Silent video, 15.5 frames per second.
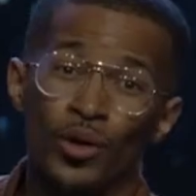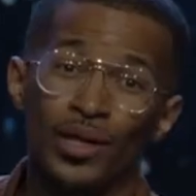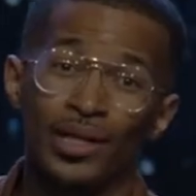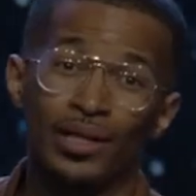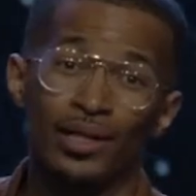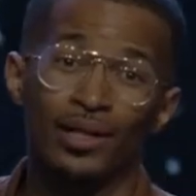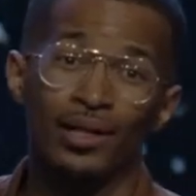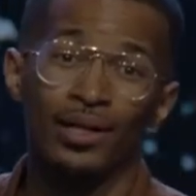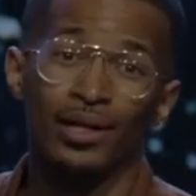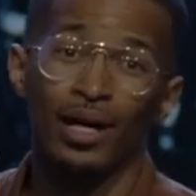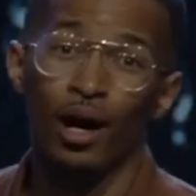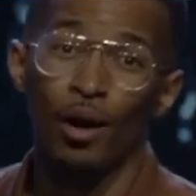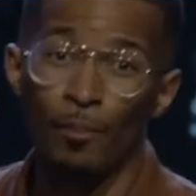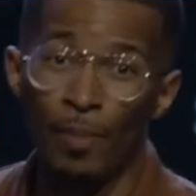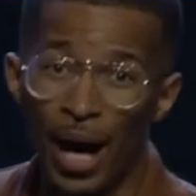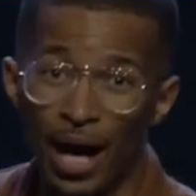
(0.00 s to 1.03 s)
worried
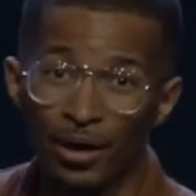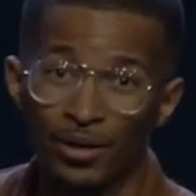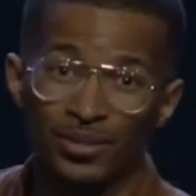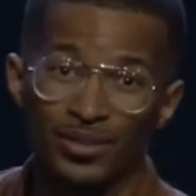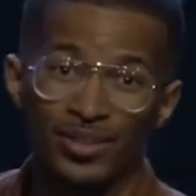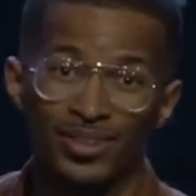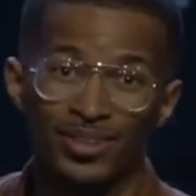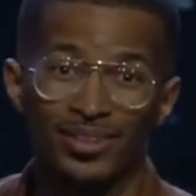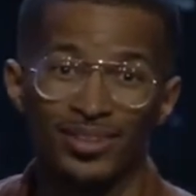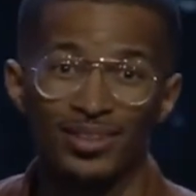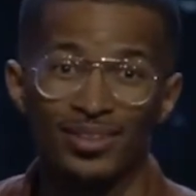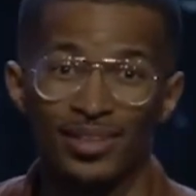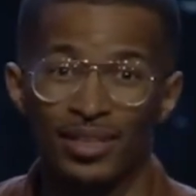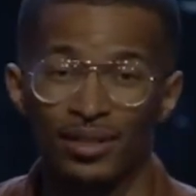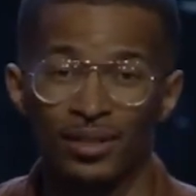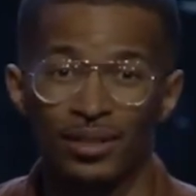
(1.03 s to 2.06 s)
about
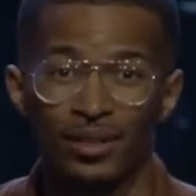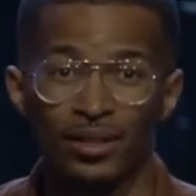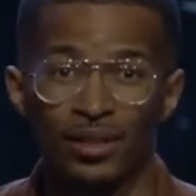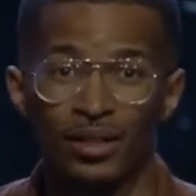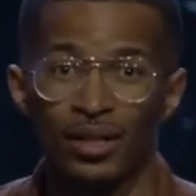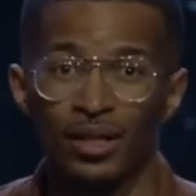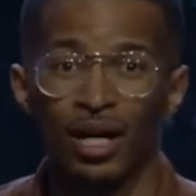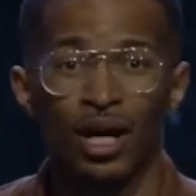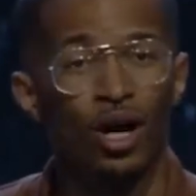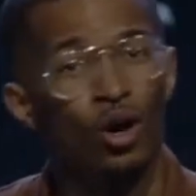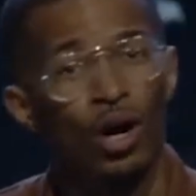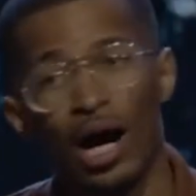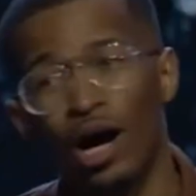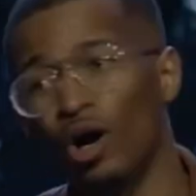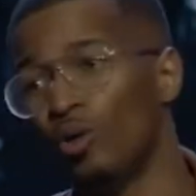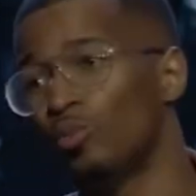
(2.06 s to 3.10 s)
dinner. Oh, I